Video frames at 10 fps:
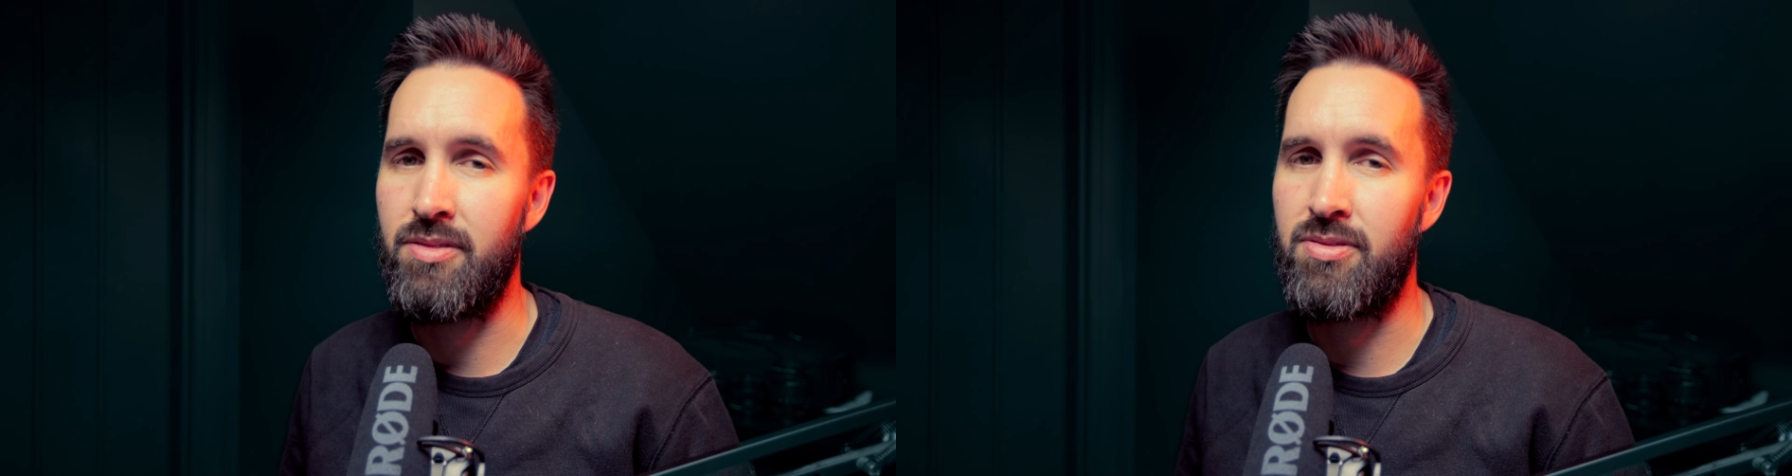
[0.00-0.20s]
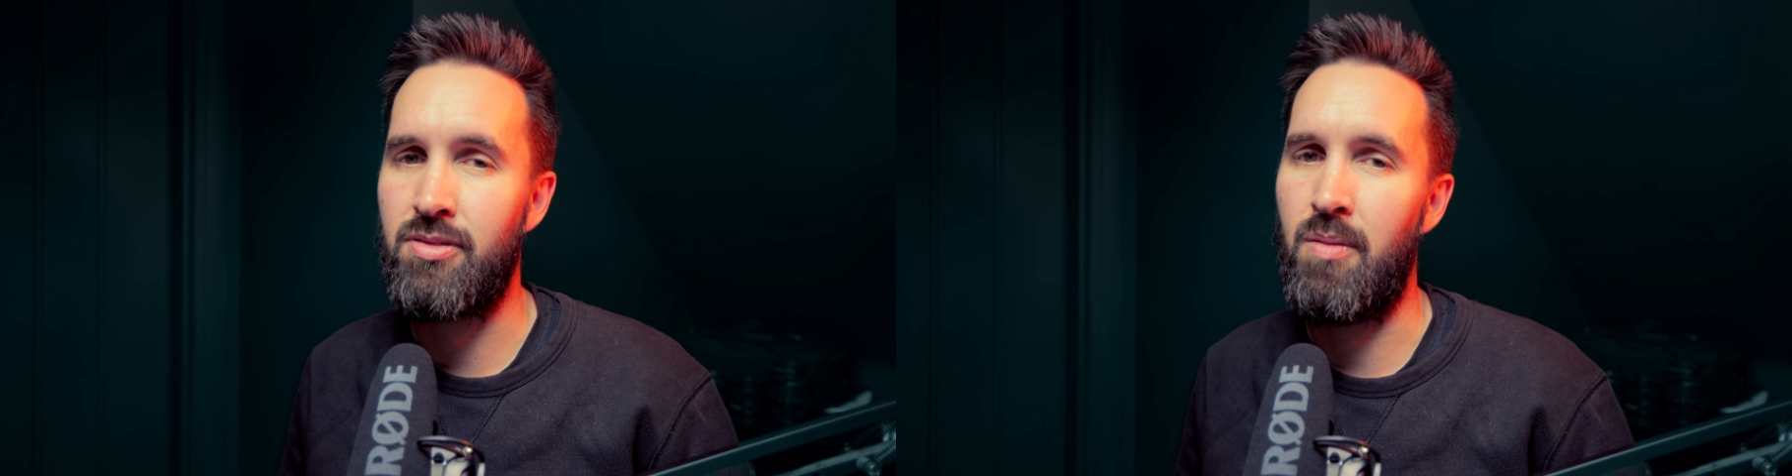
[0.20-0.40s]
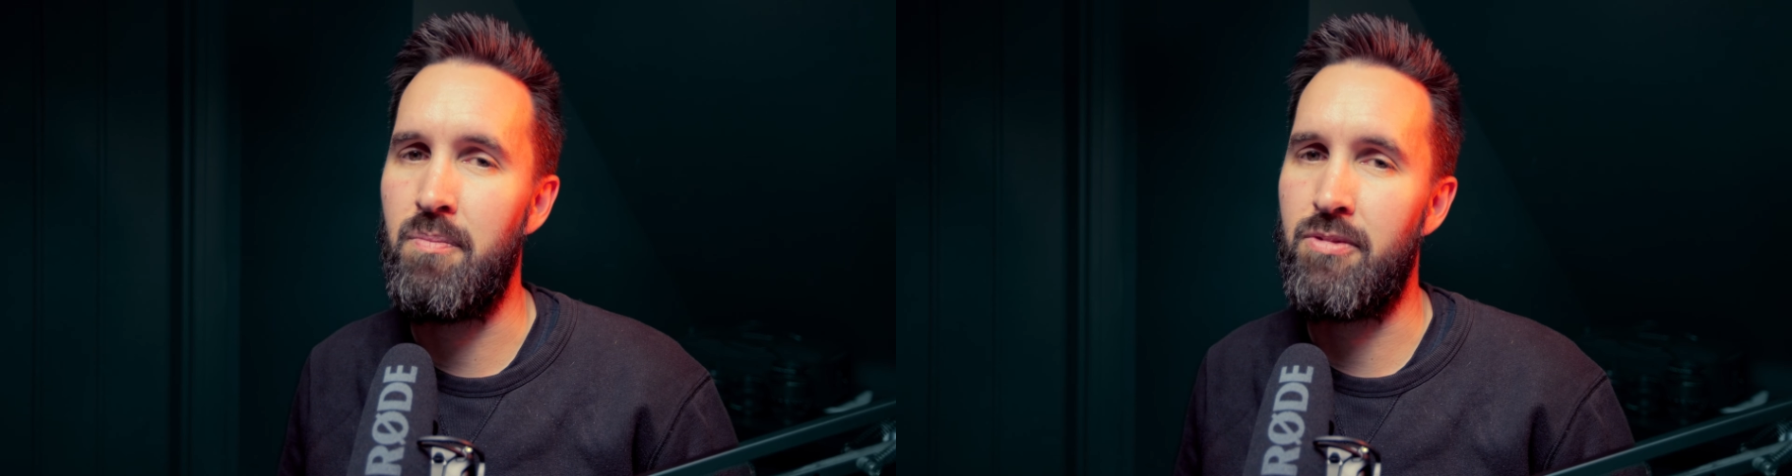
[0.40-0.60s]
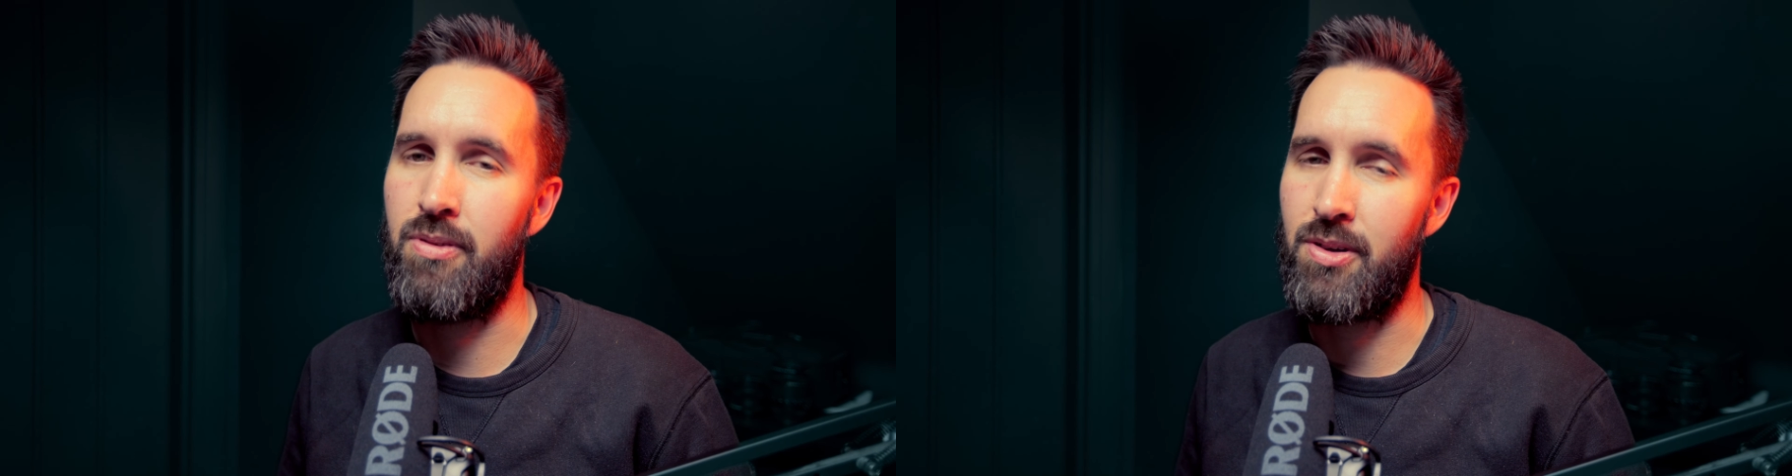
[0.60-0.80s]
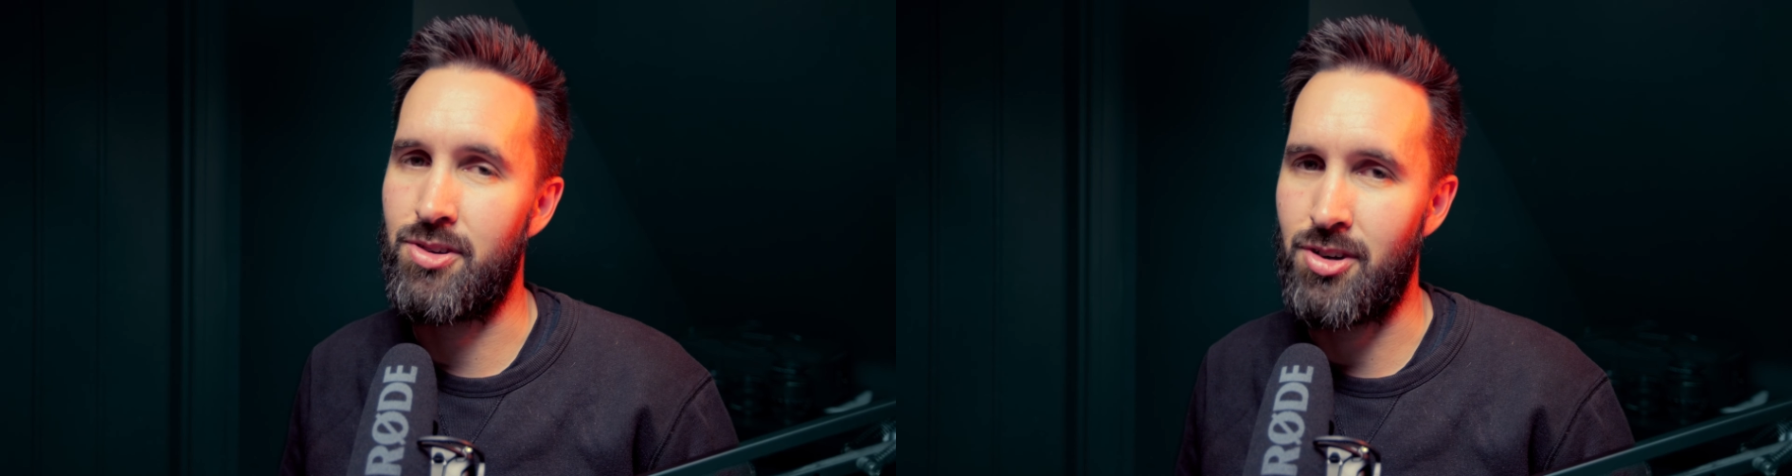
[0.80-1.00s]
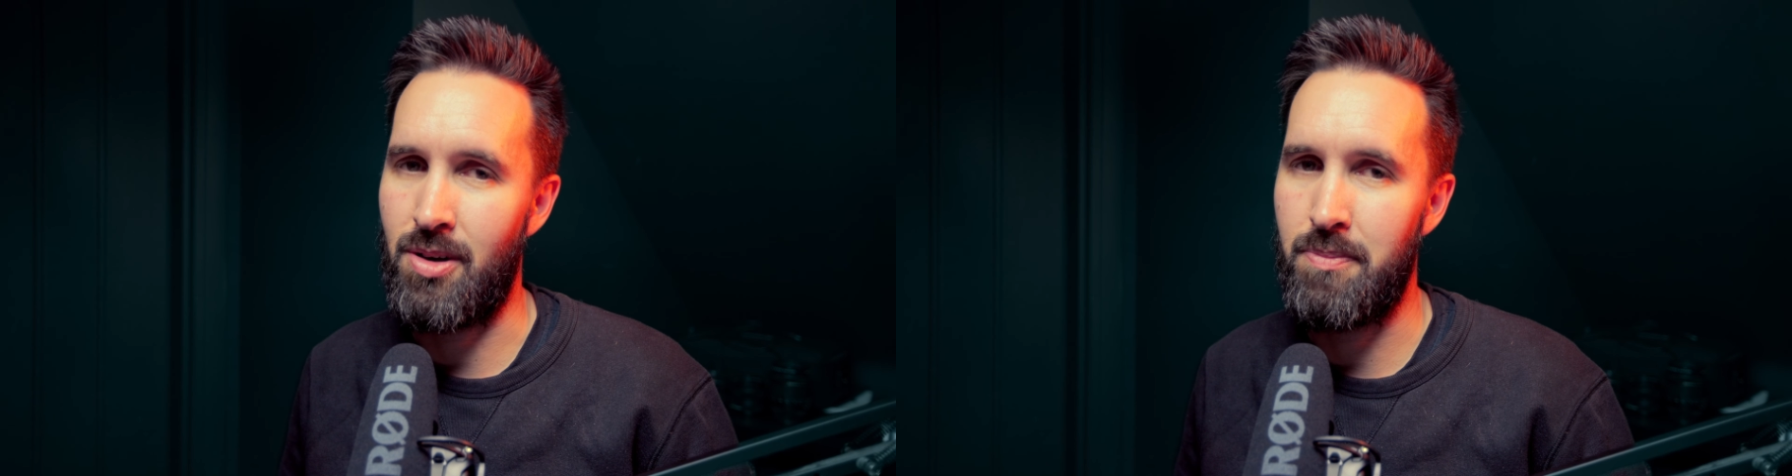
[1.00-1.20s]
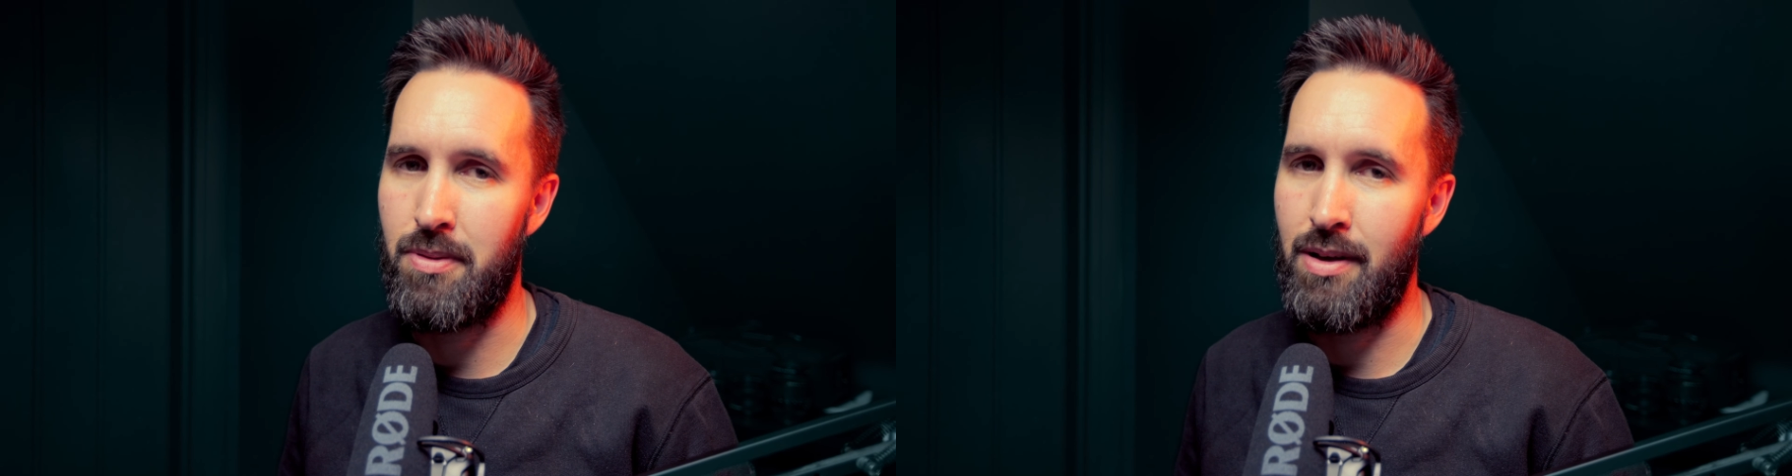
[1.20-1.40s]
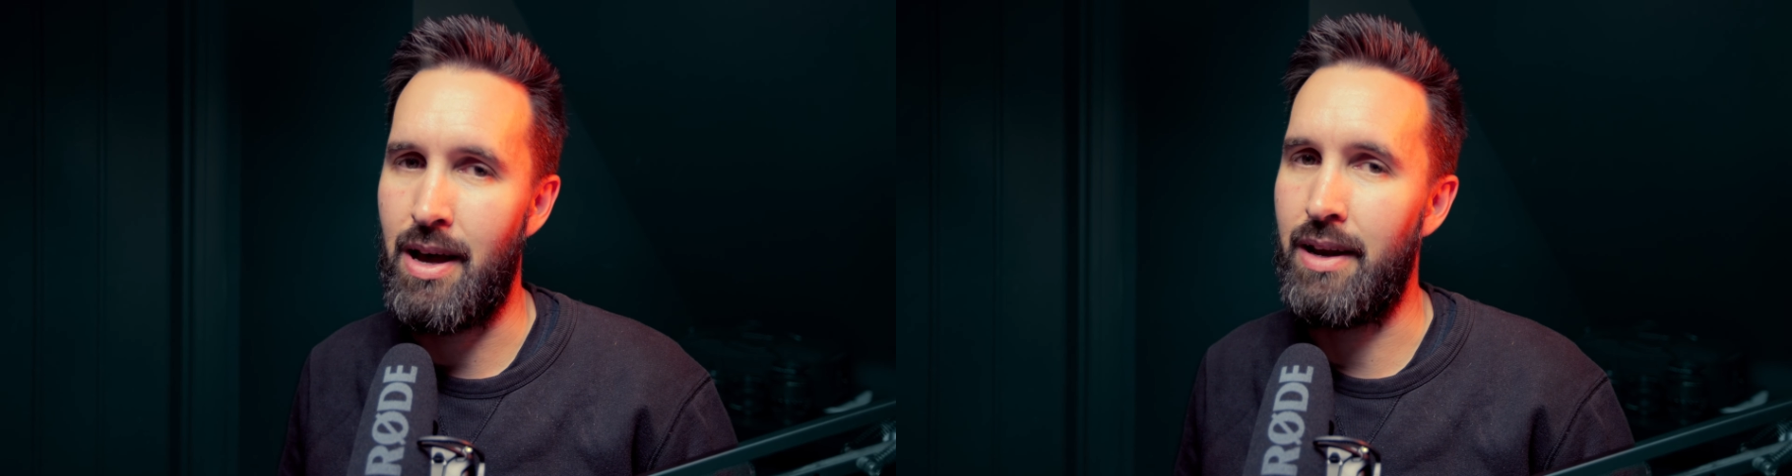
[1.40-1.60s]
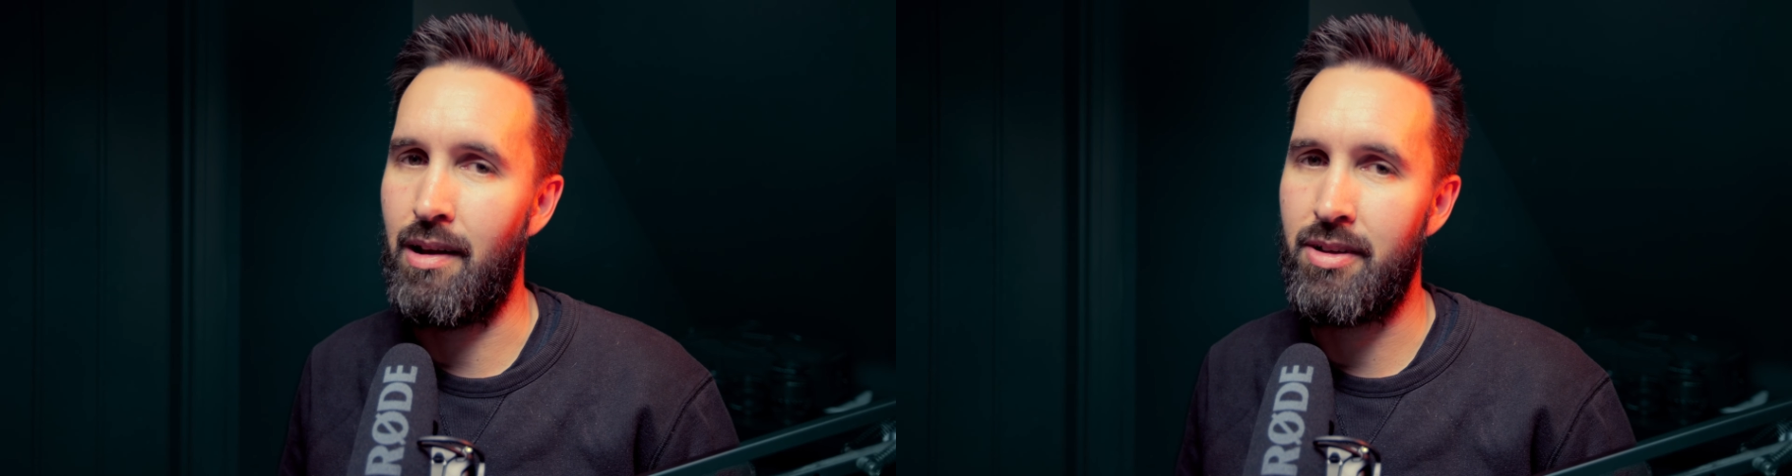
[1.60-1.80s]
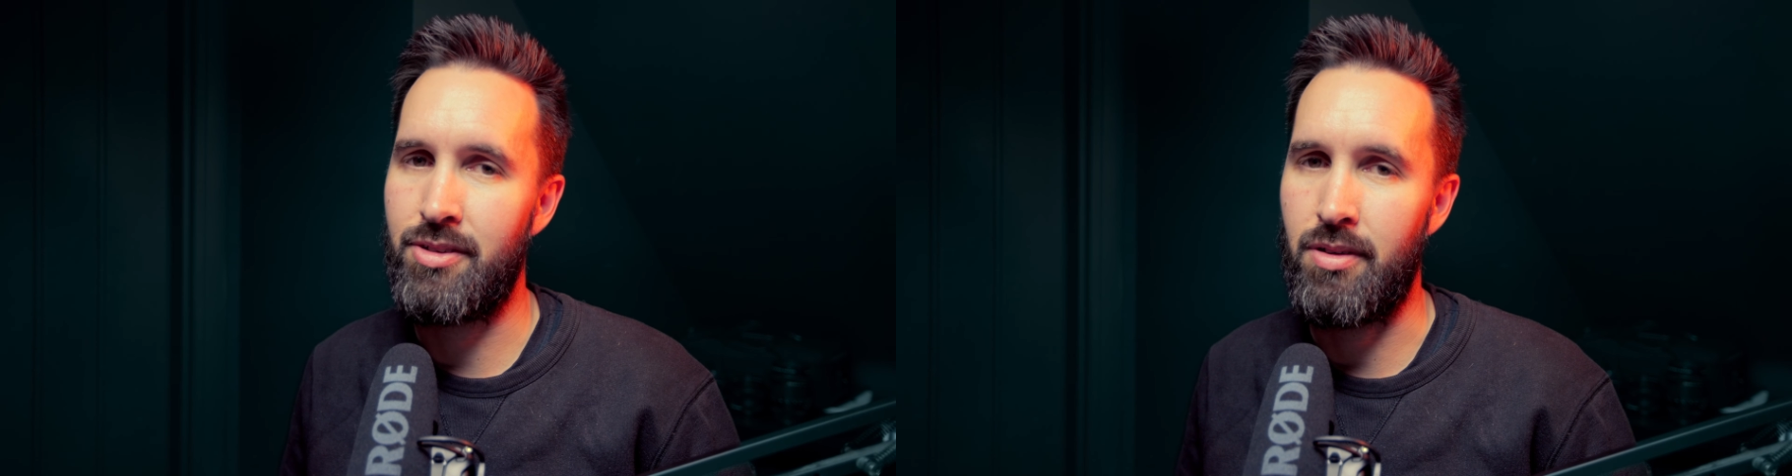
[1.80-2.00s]
from Photoshop and
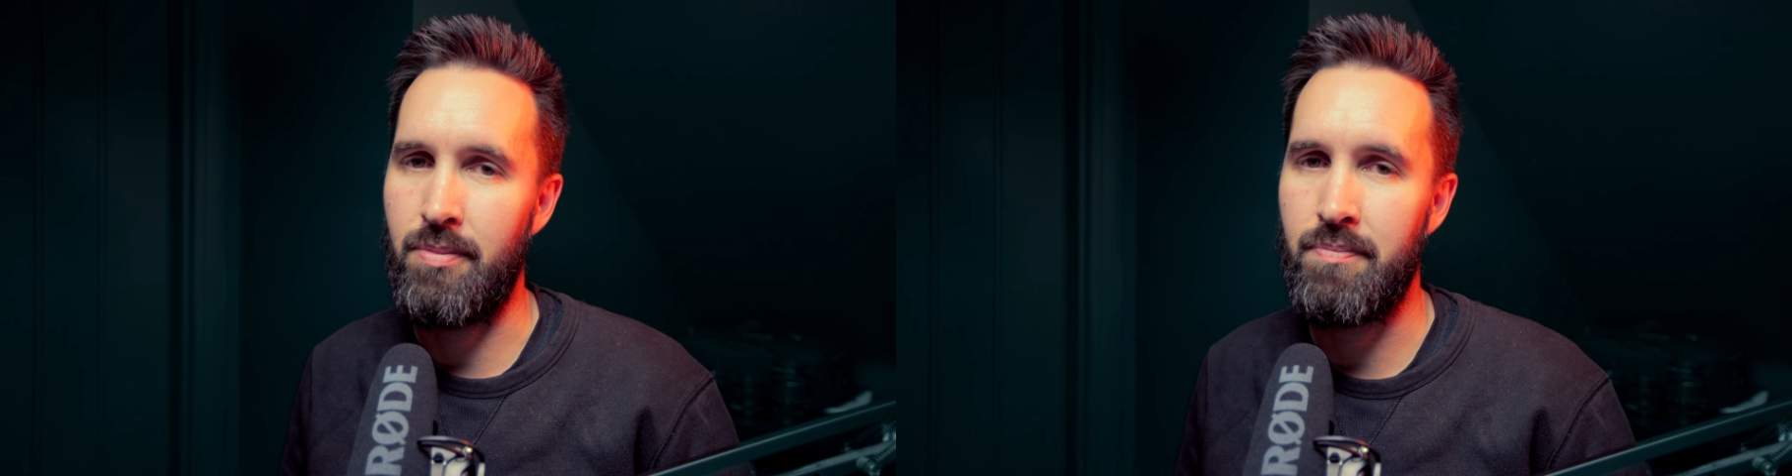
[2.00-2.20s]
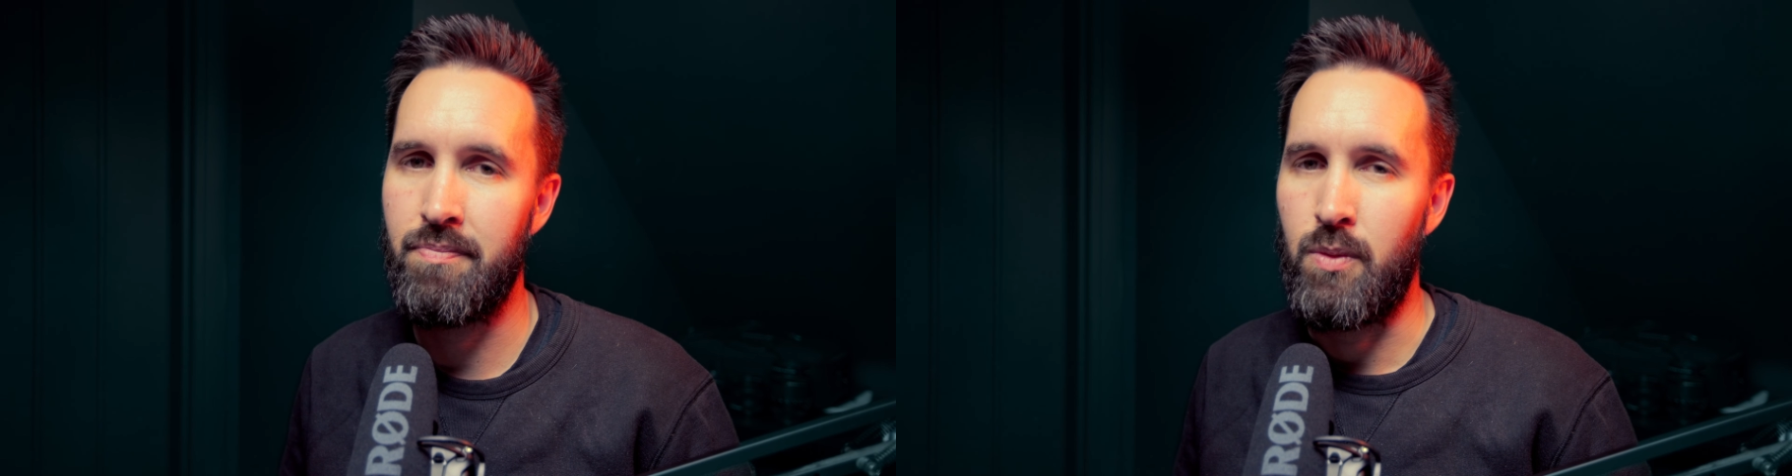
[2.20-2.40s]
Lightroom.